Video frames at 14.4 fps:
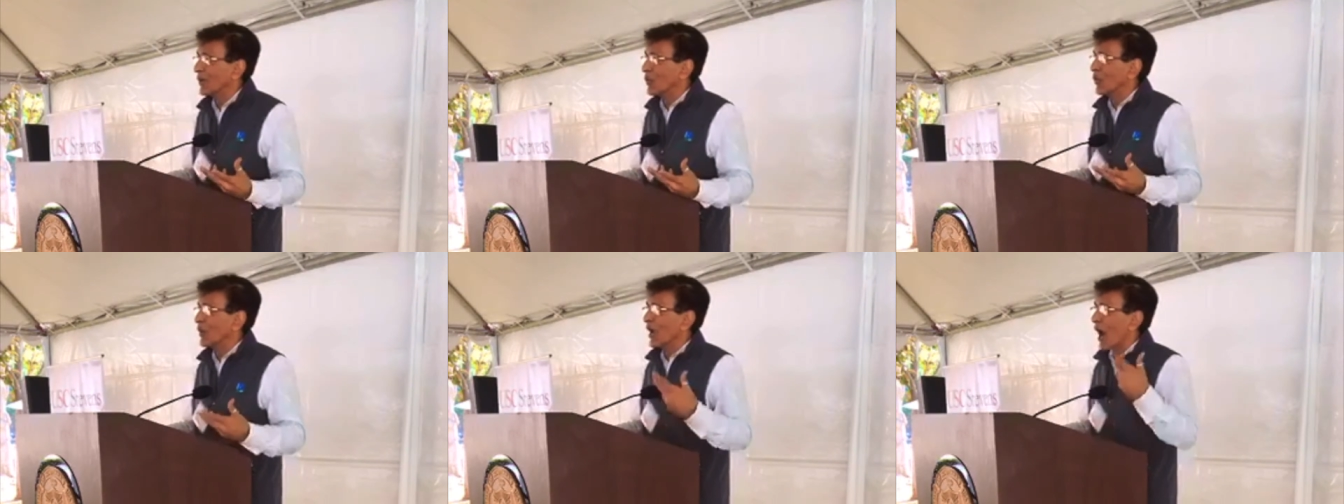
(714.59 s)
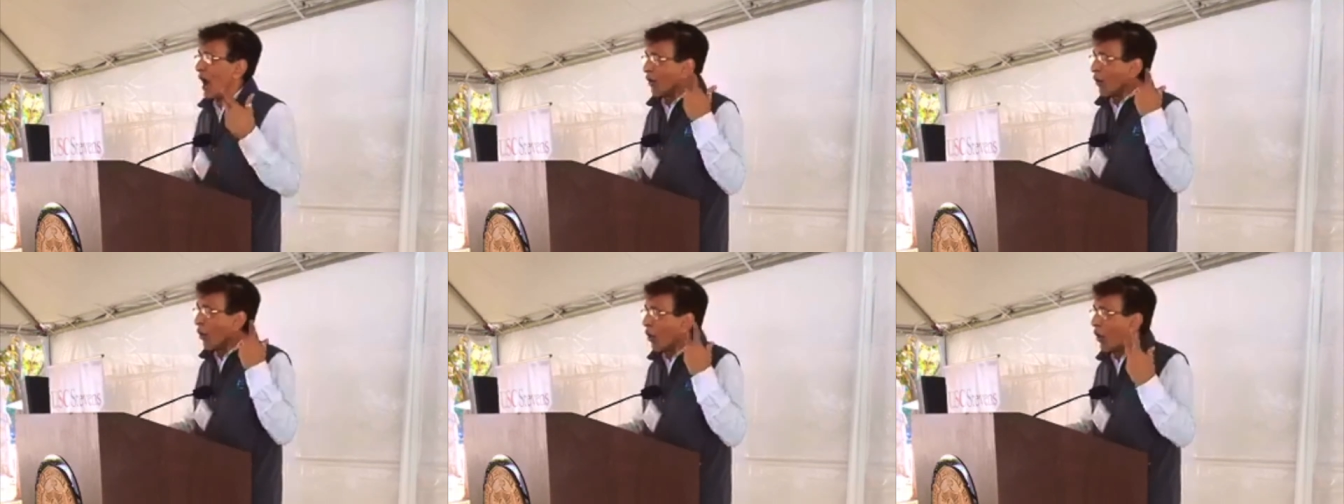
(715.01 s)
We
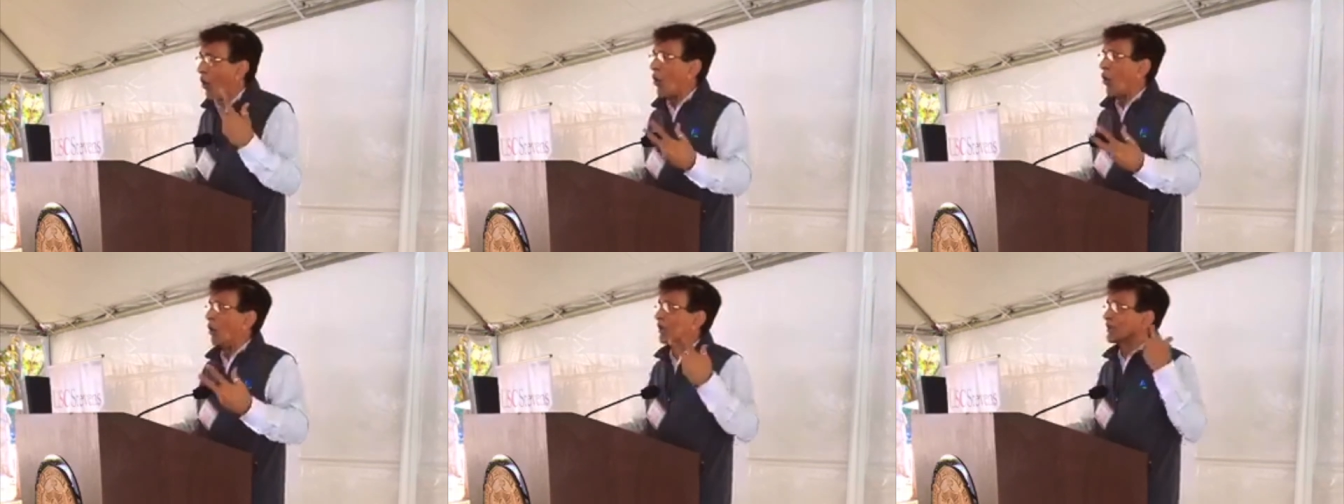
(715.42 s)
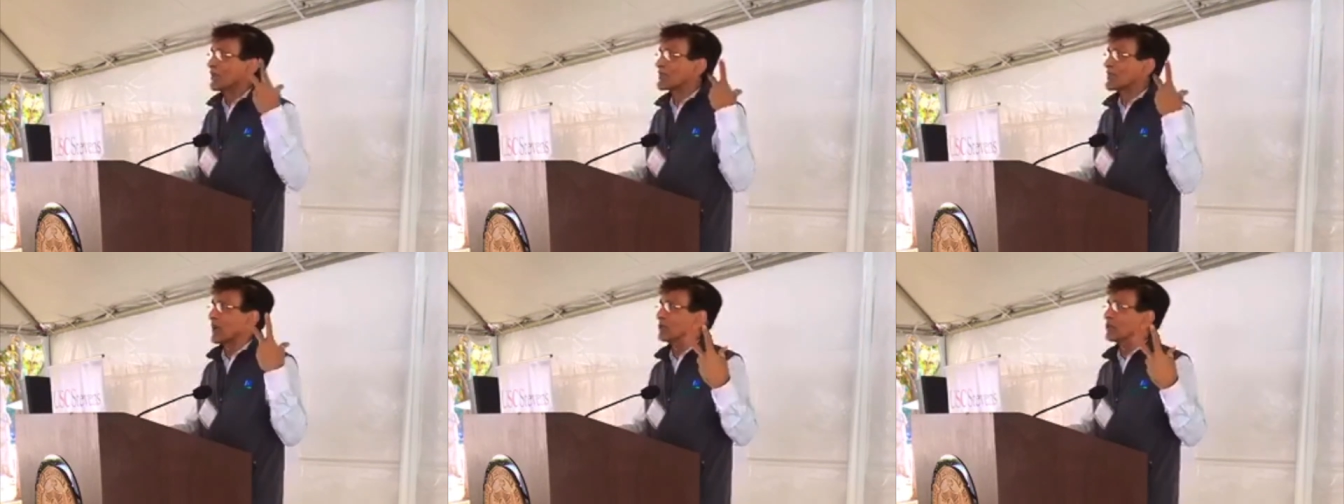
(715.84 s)
are all the
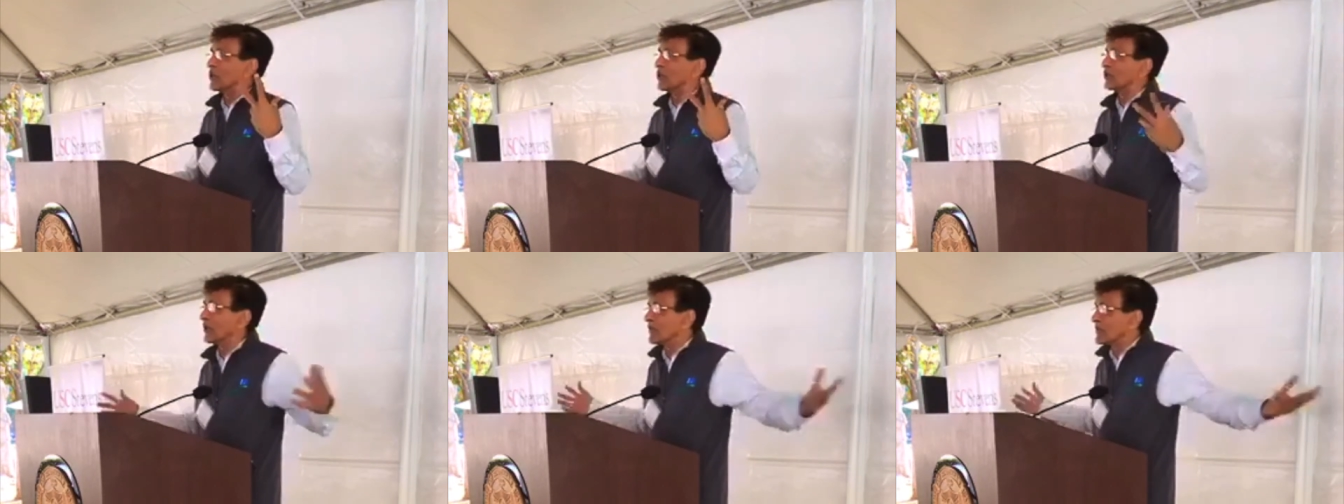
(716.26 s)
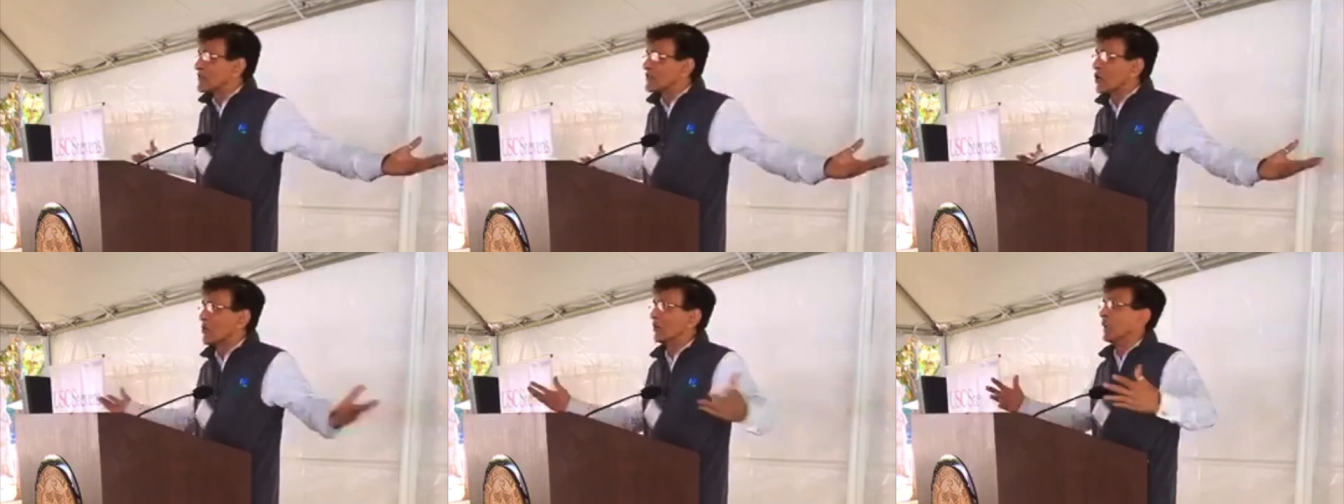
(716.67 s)
sum total of
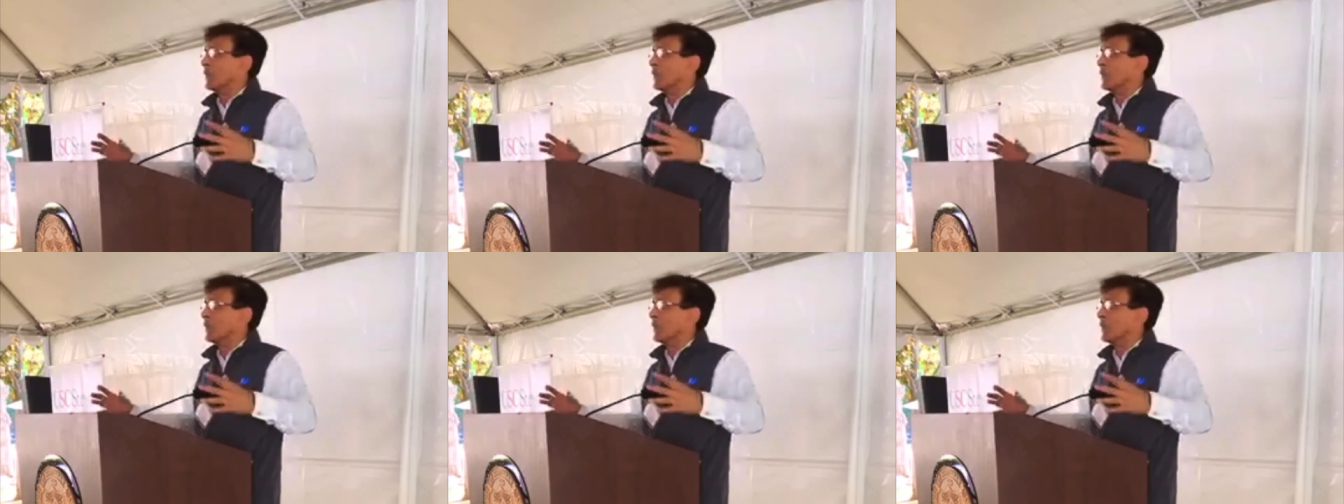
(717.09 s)
so many